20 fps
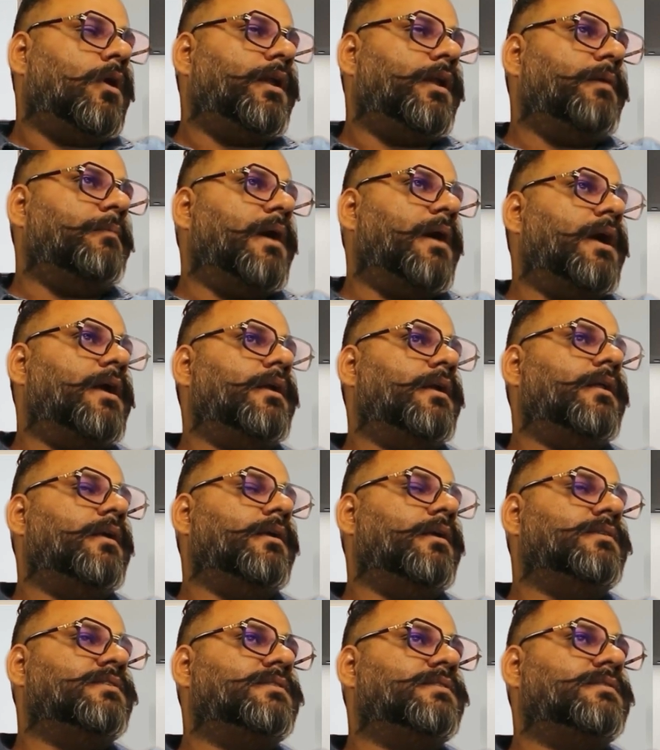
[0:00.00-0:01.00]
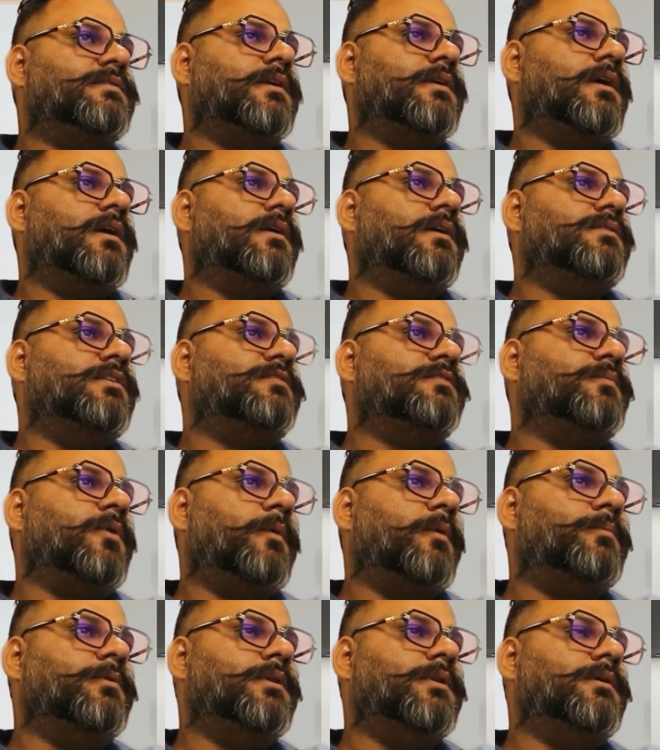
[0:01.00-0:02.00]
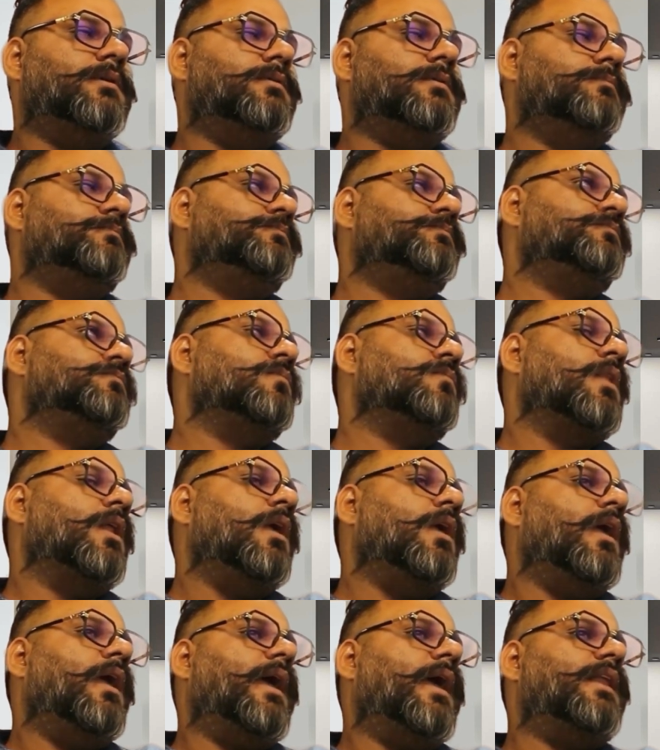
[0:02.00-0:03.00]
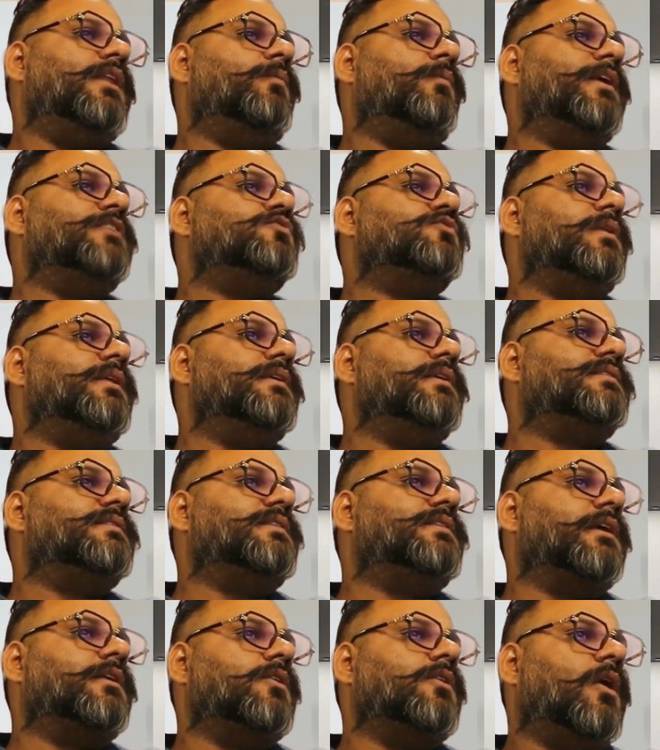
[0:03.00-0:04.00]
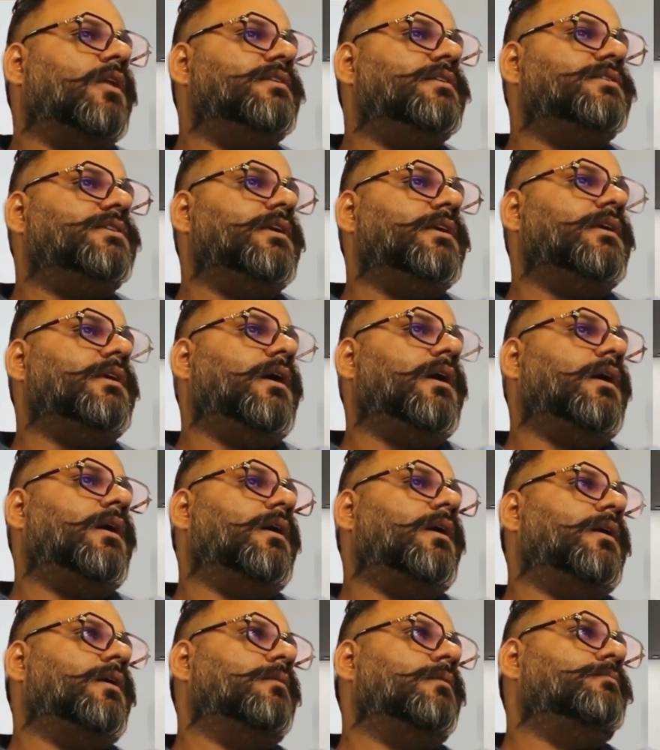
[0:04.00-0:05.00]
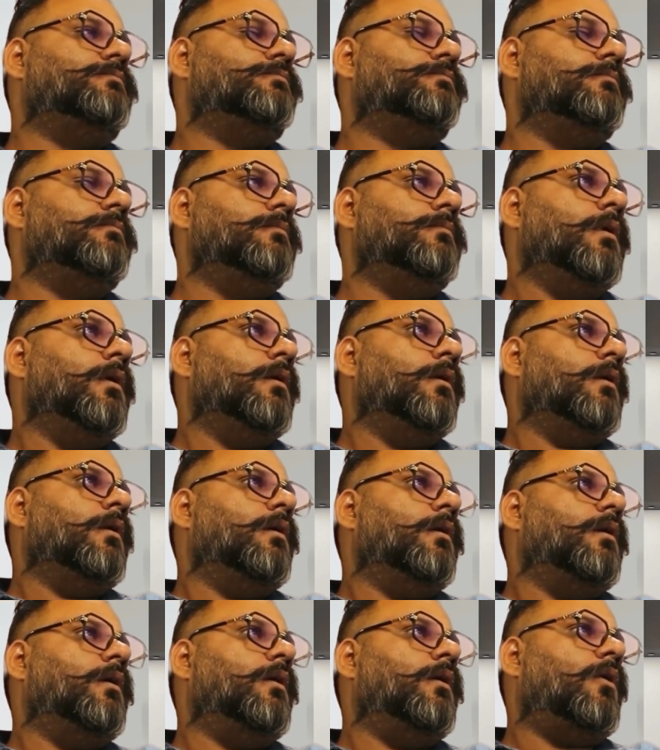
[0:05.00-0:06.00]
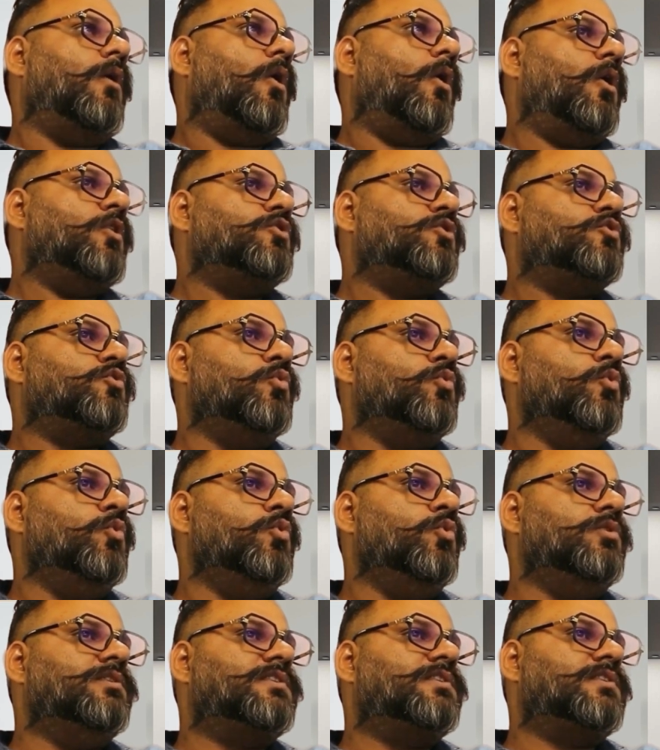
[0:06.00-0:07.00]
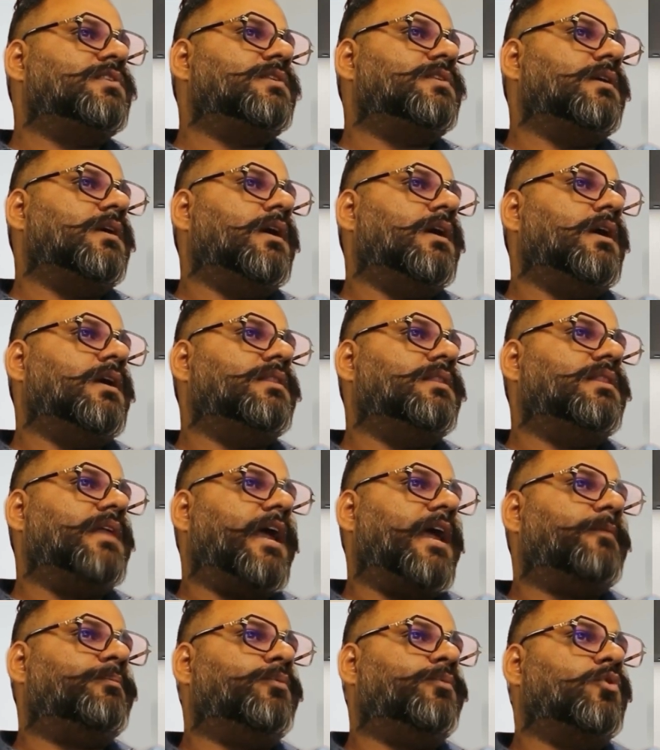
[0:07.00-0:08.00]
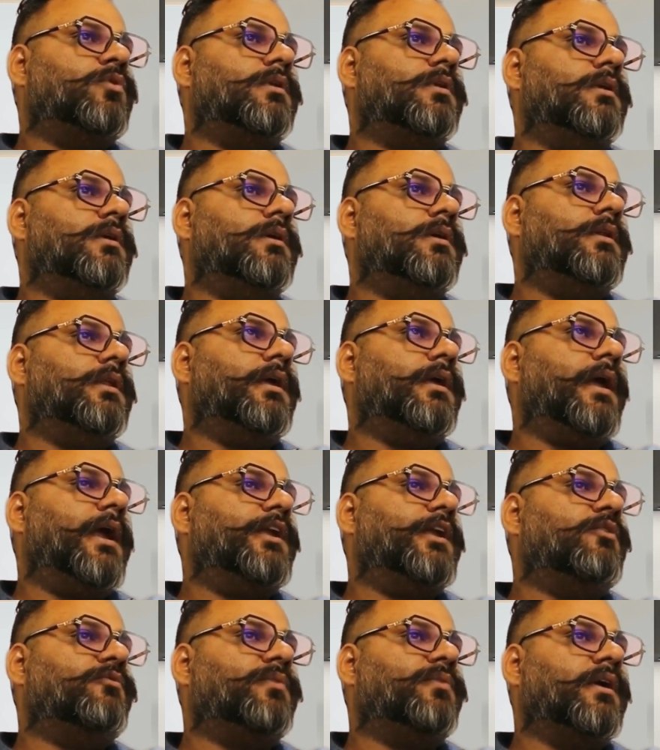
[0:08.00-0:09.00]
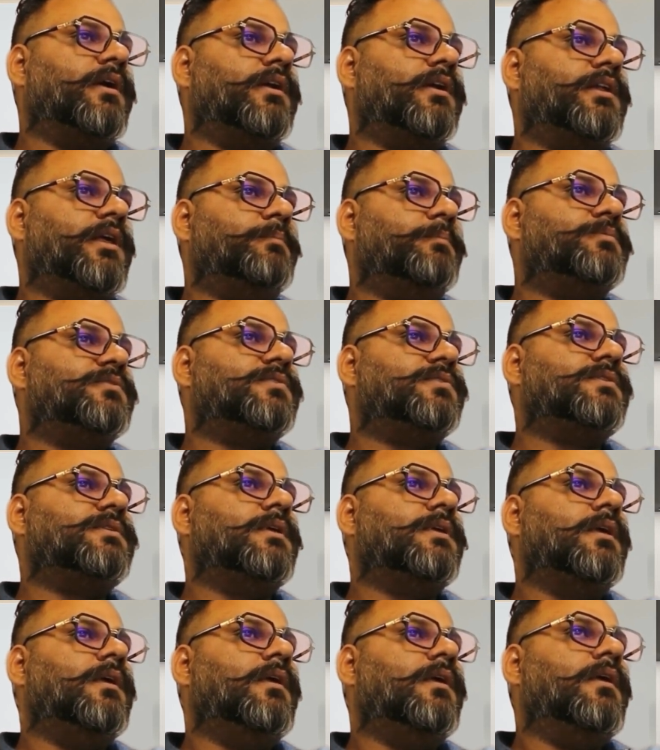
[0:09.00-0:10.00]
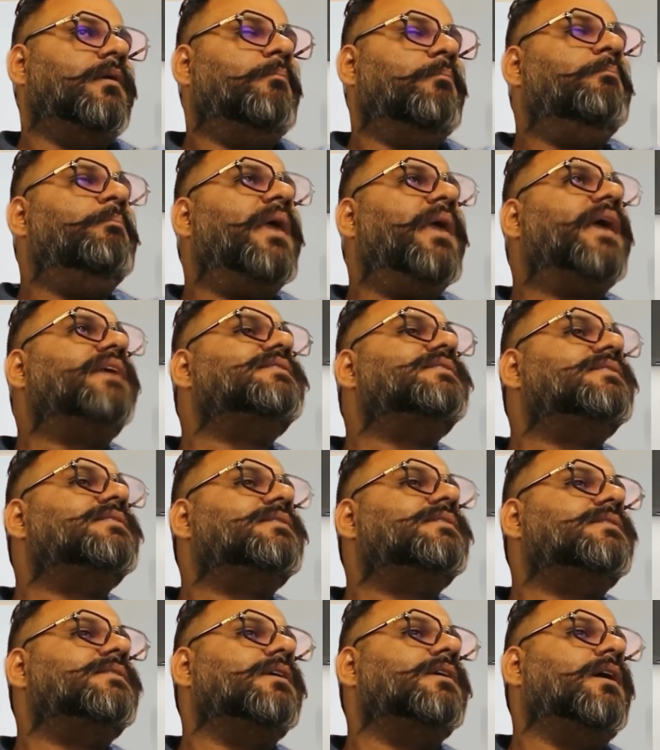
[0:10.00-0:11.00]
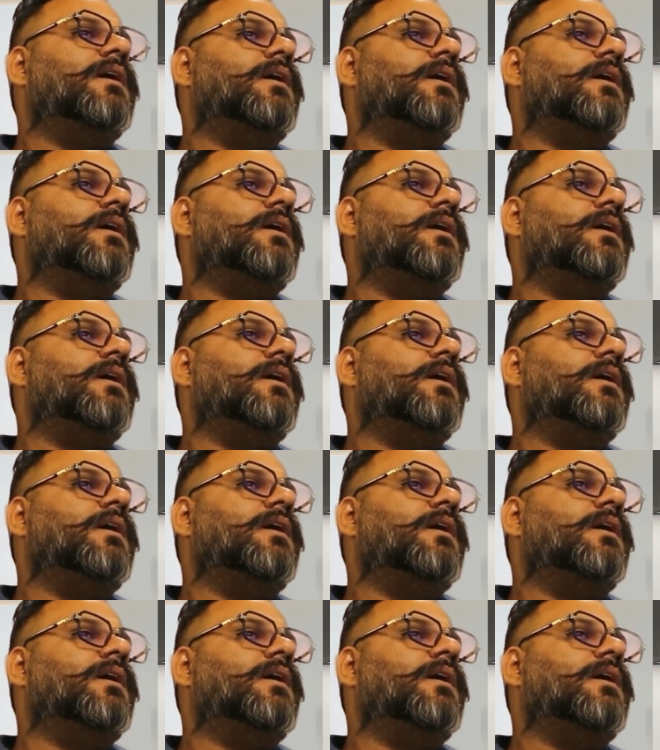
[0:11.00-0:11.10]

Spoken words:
demand is this popular. And eventually it's technology. All tools that put learning at your fingertips makes